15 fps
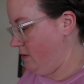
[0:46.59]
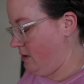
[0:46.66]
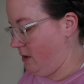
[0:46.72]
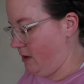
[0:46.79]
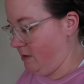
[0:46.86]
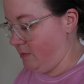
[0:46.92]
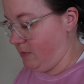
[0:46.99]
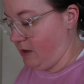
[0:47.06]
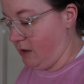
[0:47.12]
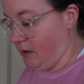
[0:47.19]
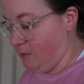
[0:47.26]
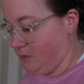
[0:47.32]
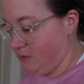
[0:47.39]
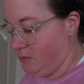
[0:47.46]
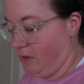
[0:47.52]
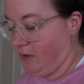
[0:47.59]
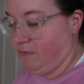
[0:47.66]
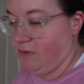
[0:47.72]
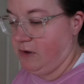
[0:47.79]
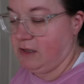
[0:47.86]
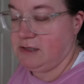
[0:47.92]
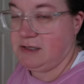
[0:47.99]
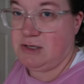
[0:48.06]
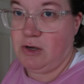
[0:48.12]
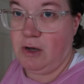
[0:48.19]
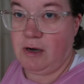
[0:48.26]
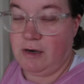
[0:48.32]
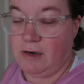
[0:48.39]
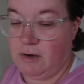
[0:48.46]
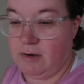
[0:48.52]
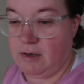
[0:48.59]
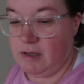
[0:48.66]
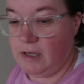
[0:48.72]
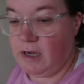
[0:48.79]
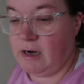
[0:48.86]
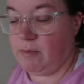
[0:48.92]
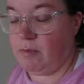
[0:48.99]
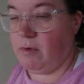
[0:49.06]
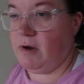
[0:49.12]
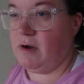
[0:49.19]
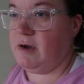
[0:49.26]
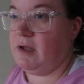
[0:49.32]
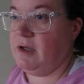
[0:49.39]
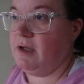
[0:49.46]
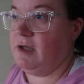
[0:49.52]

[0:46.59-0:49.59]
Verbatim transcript: um, helped my friend's daughter go to the airport.